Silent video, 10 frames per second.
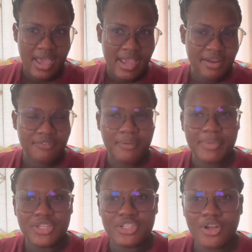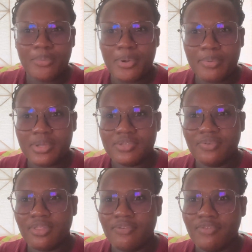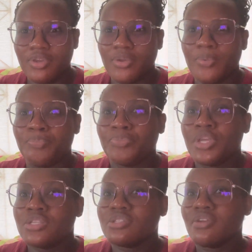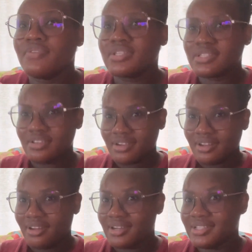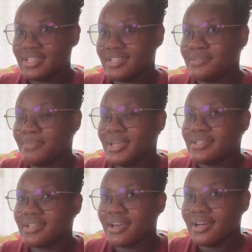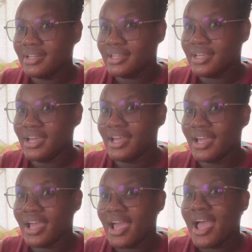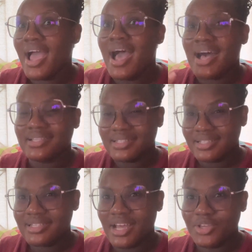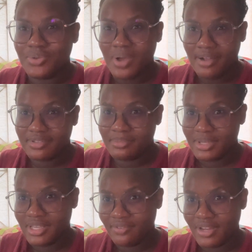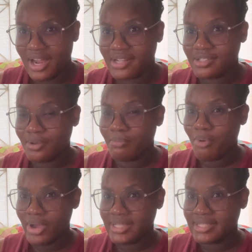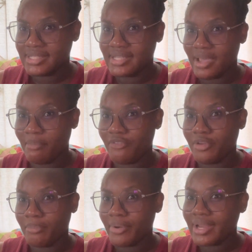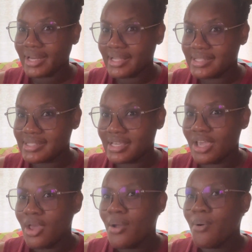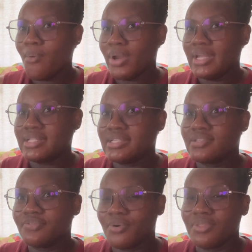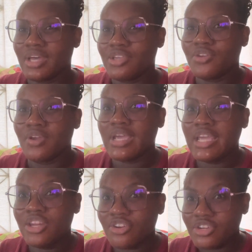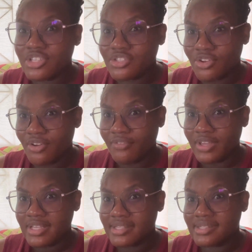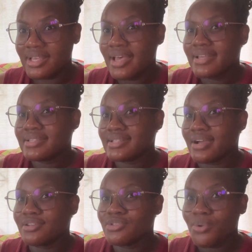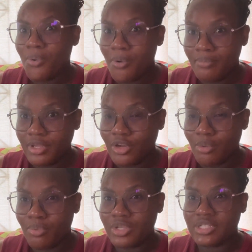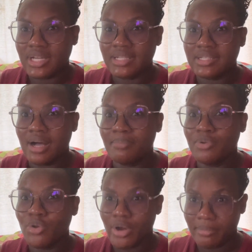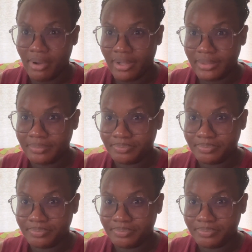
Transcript: informational purpose for the video, cervix cerclage is basically a stitch that you have to be given at some point in time of your pregnancy when it is found that your inner cervix starts opening up, which is a little abnormal.